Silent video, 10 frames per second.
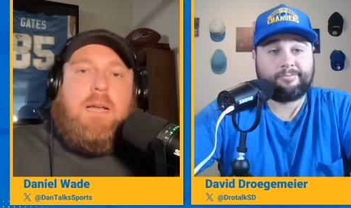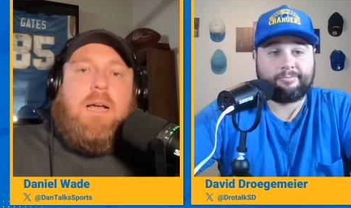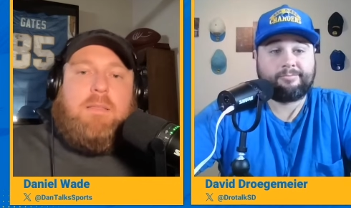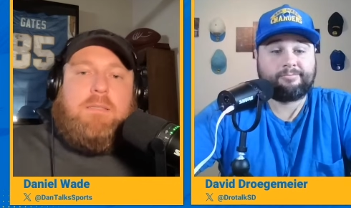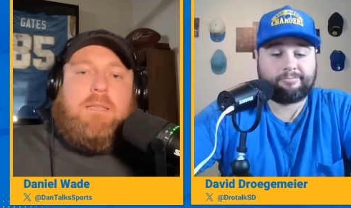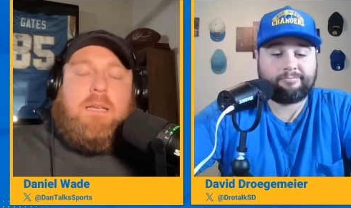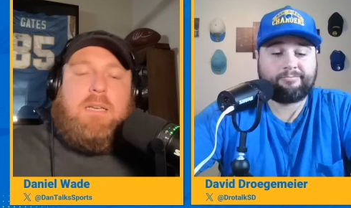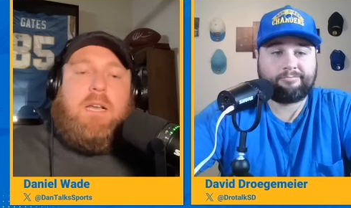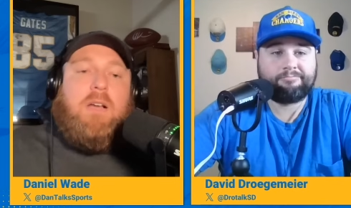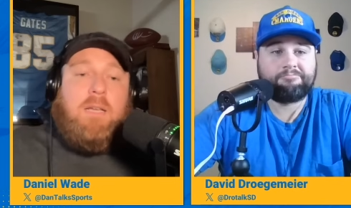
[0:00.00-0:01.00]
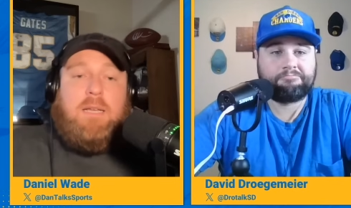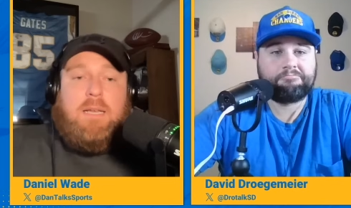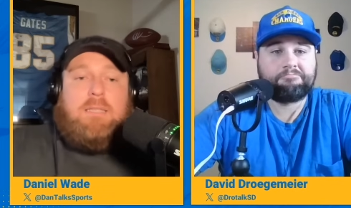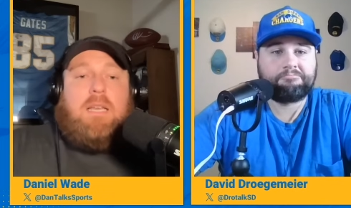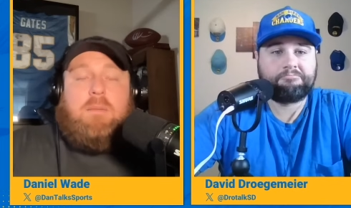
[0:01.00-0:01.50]
Speaker 1: guy in the secondary.
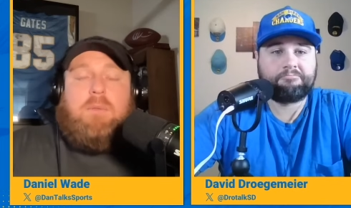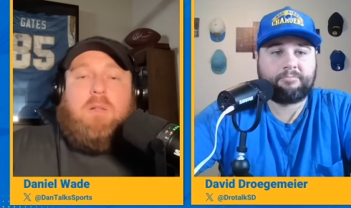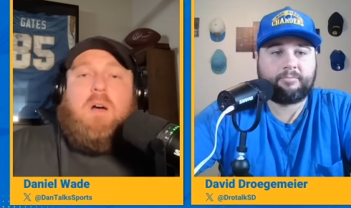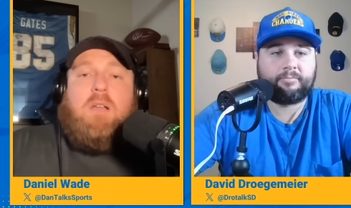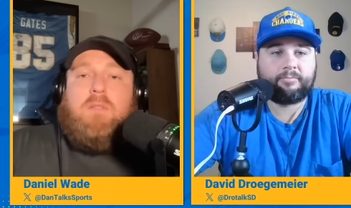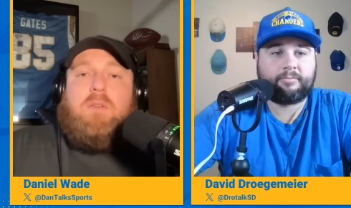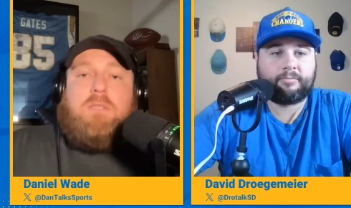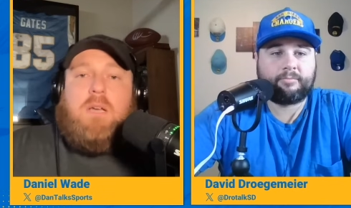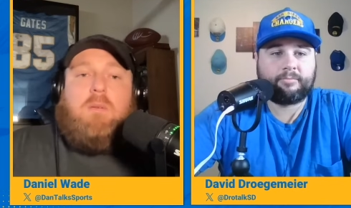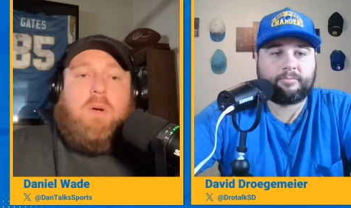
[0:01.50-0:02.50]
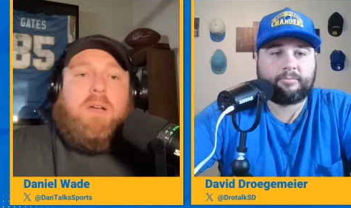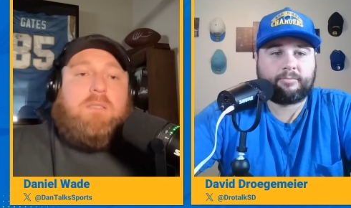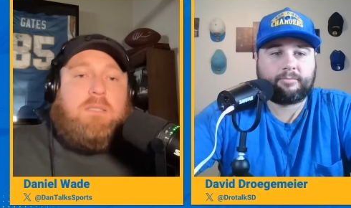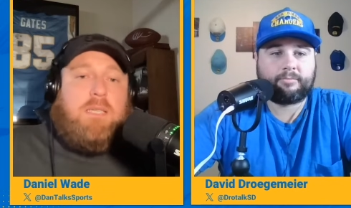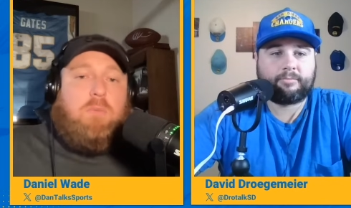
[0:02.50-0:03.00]
It's going to be a lot of those young players
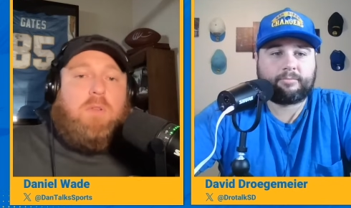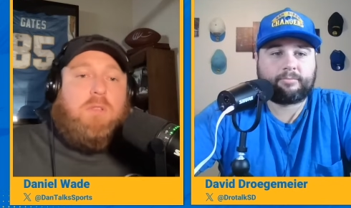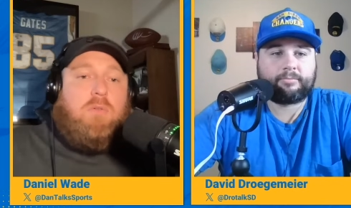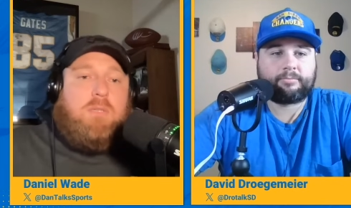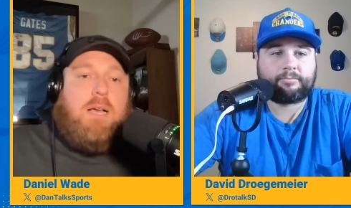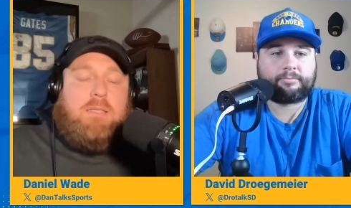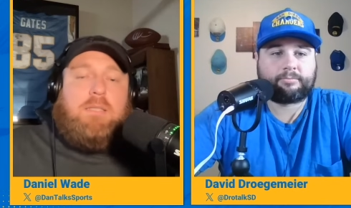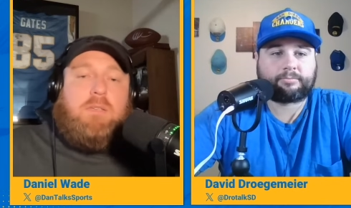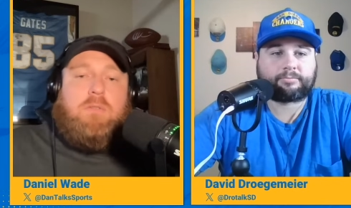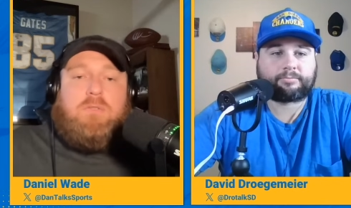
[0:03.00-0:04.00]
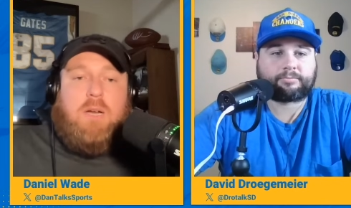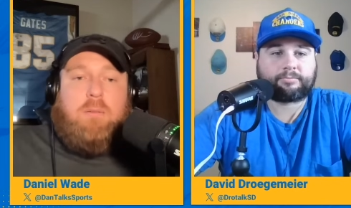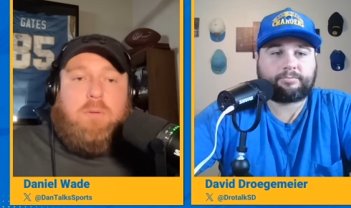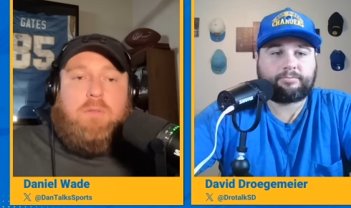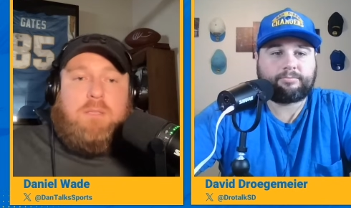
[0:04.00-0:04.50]
and seeing what those guys can do to try to
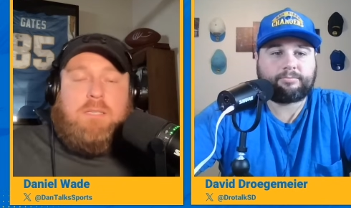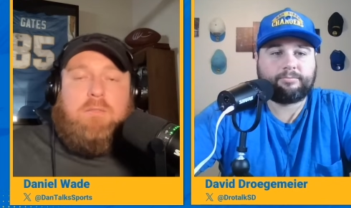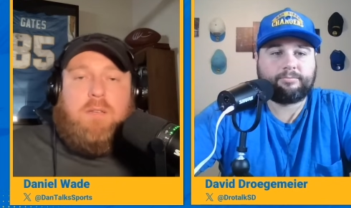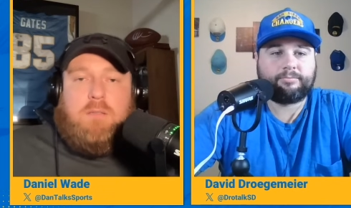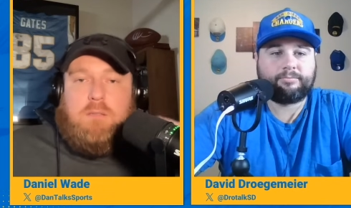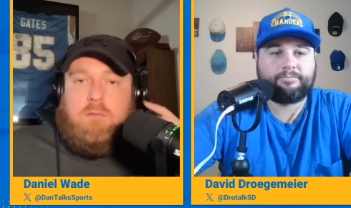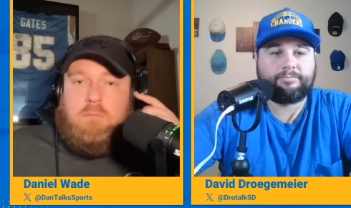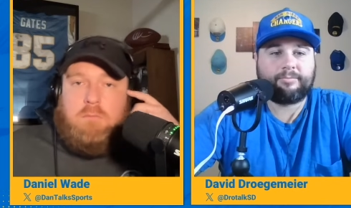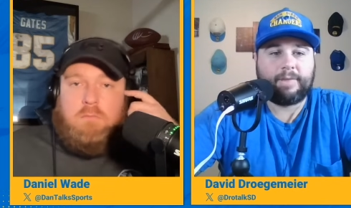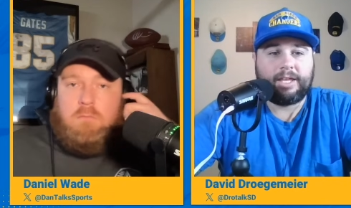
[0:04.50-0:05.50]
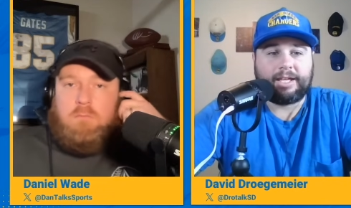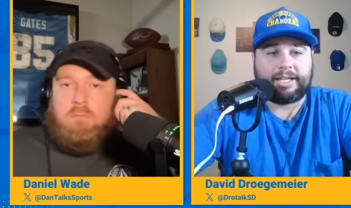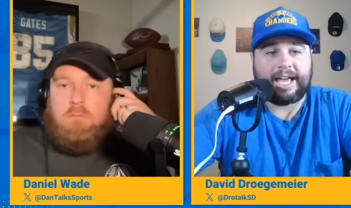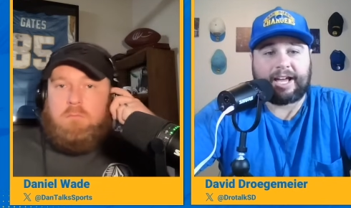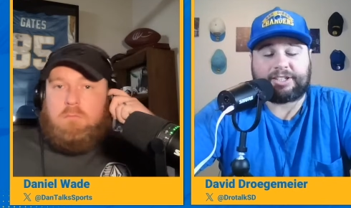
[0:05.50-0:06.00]
build this defense.
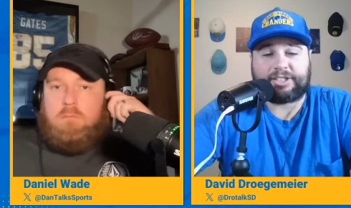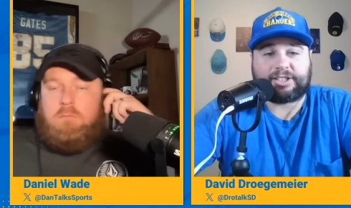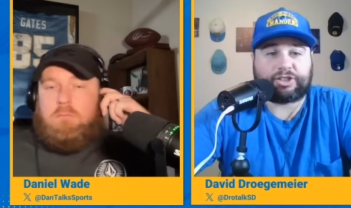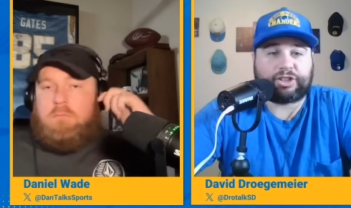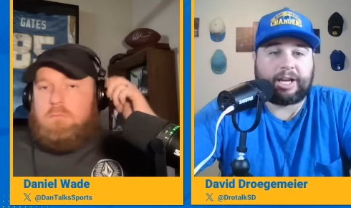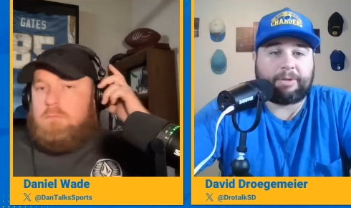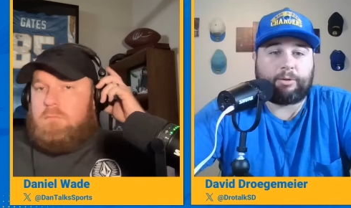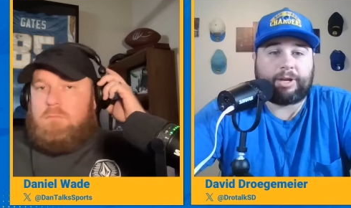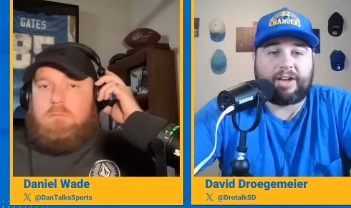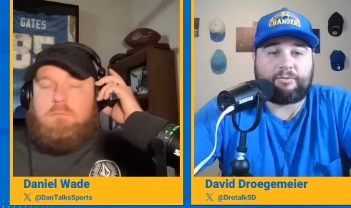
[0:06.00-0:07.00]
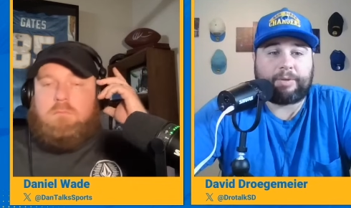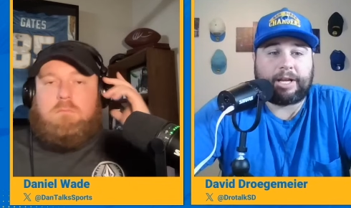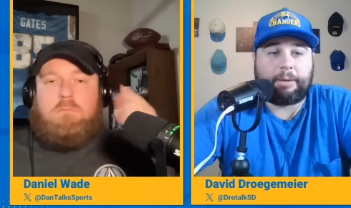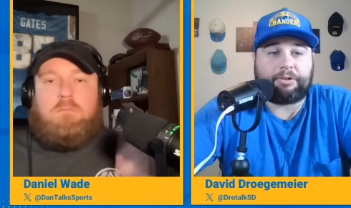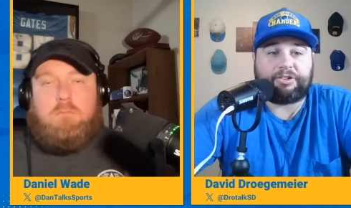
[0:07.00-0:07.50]
Speaker 2: Yeah, it's just a shame that we haven't
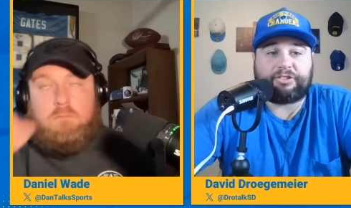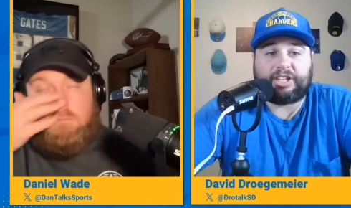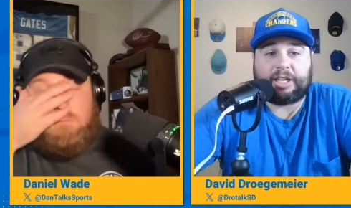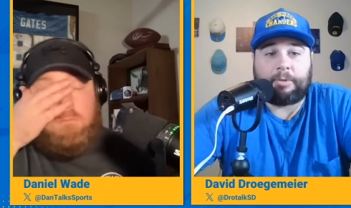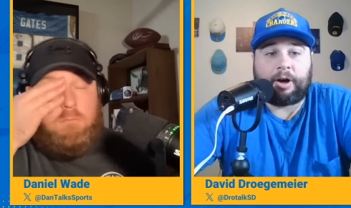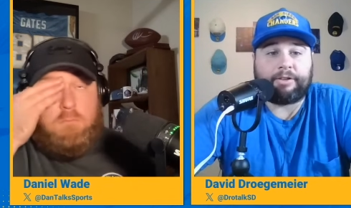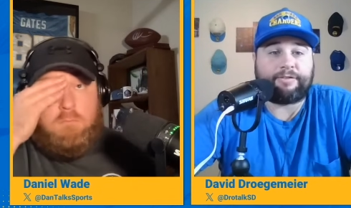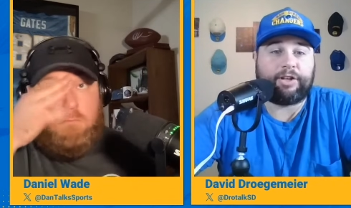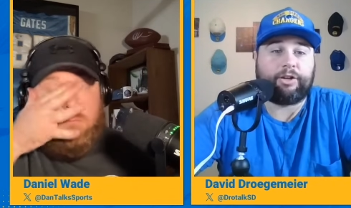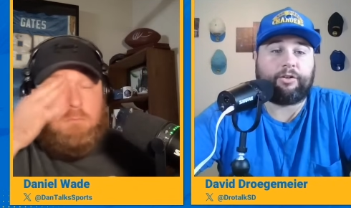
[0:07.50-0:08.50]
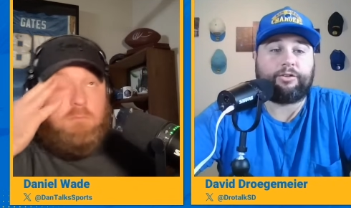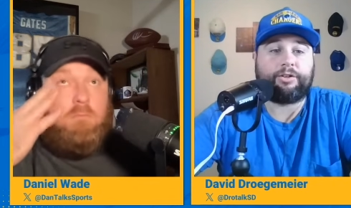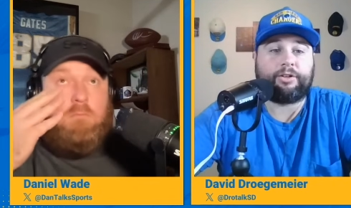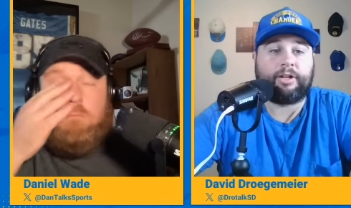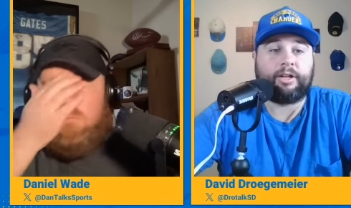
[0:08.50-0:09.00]
been able to see them on the
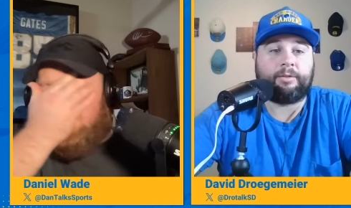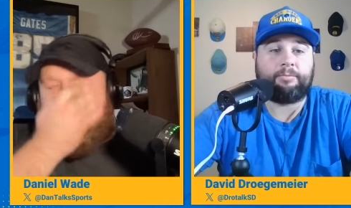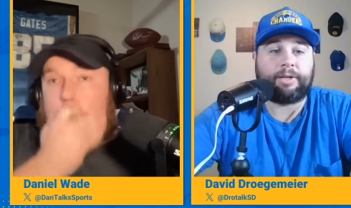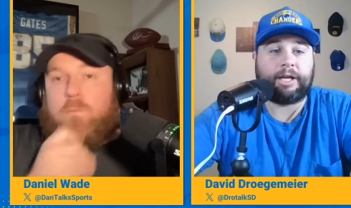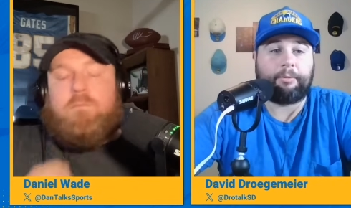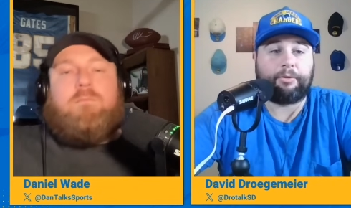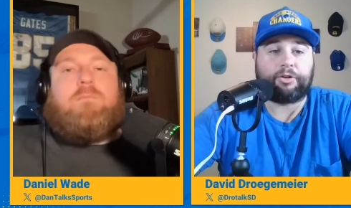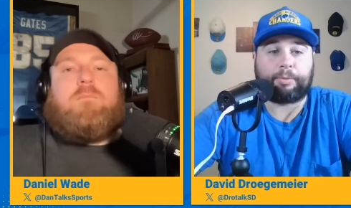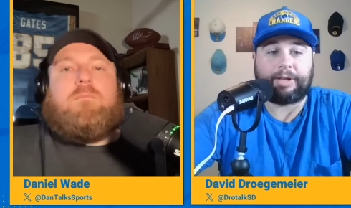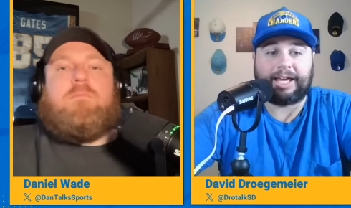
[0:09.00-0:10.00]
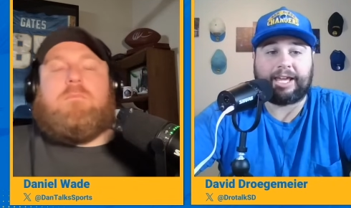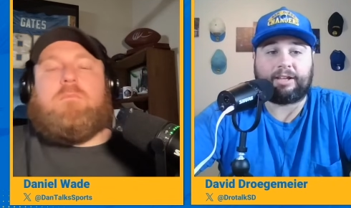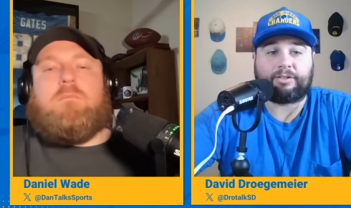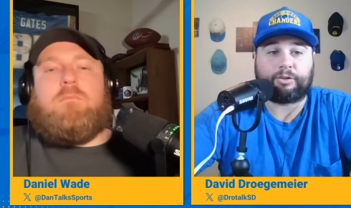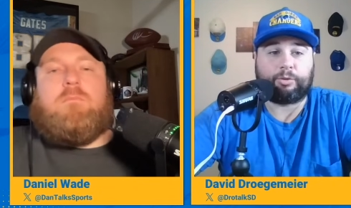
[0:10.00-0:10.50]
field and, and being able to
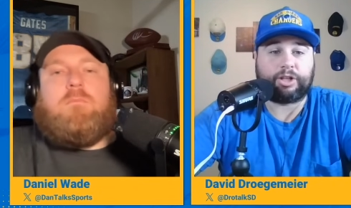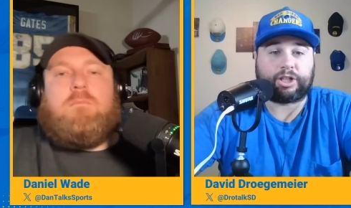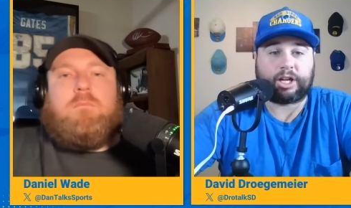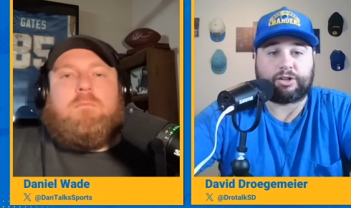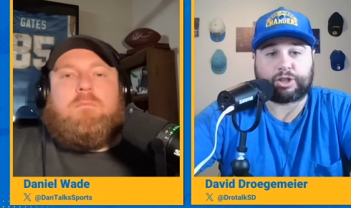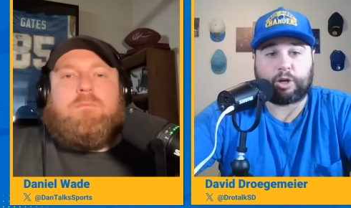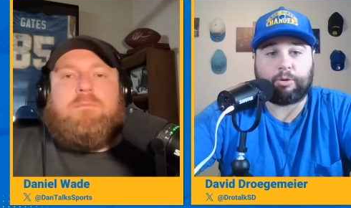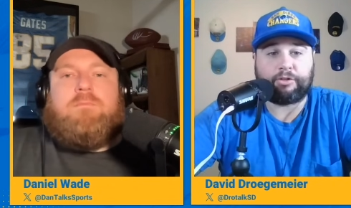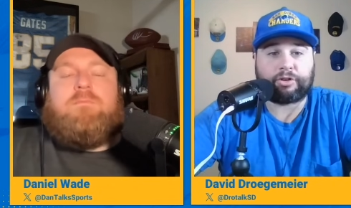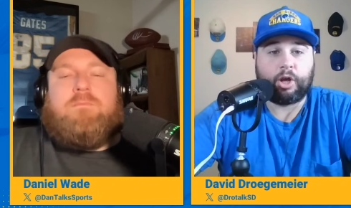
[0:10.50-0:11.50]
play to really kind of show us